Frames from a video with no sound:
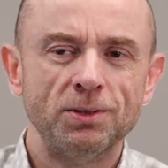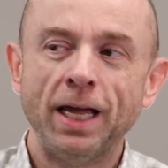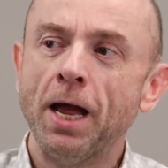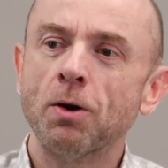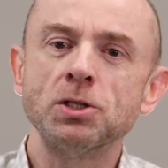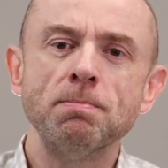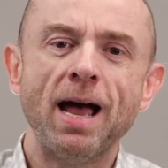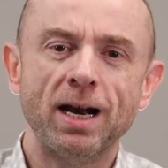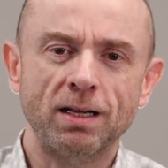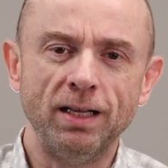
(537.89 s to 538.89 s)

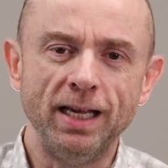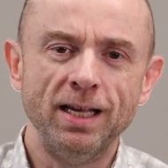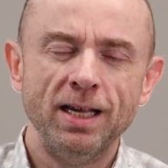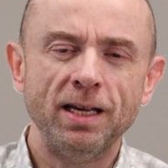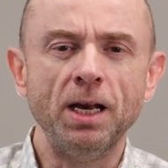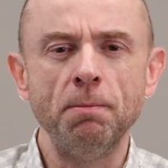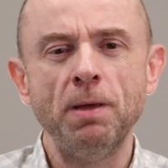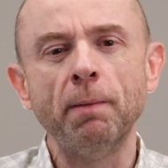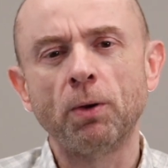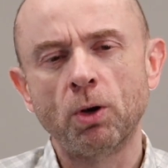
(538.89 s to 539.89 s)
charismatically getting
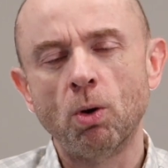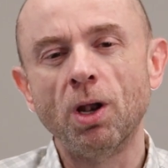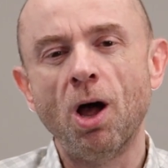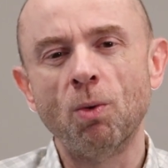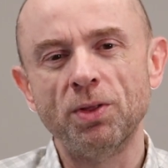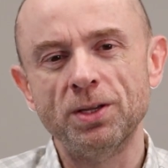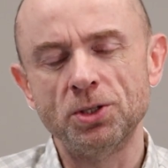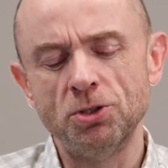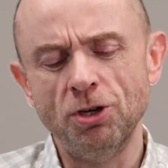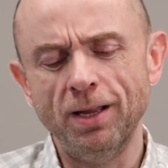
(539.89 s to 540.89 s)
people to go along with his
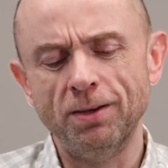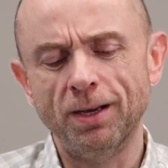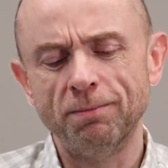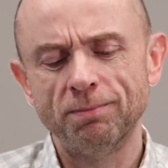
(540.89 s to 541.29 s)
agenda.